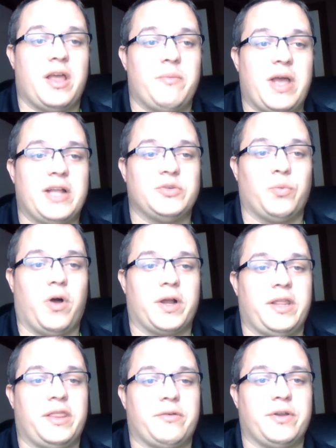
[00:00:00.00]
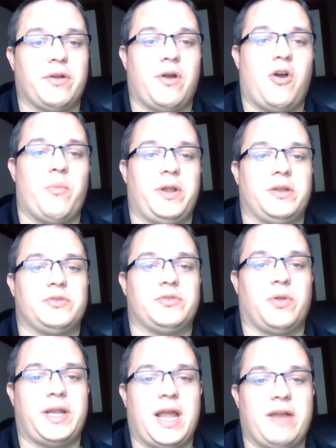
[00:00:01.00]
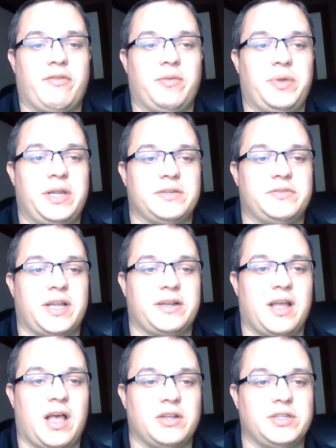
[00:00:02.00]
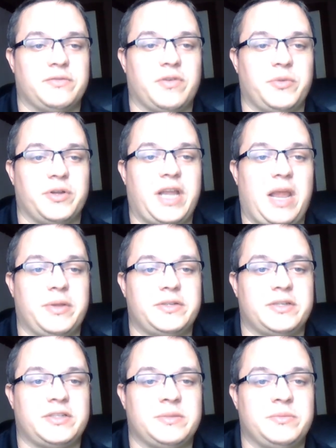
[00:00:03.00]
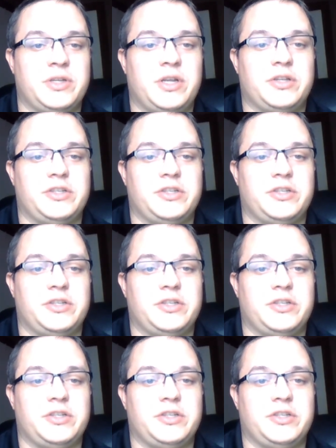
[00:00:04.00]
Imagine walking through your home and controlling every piece of technology from your gaming system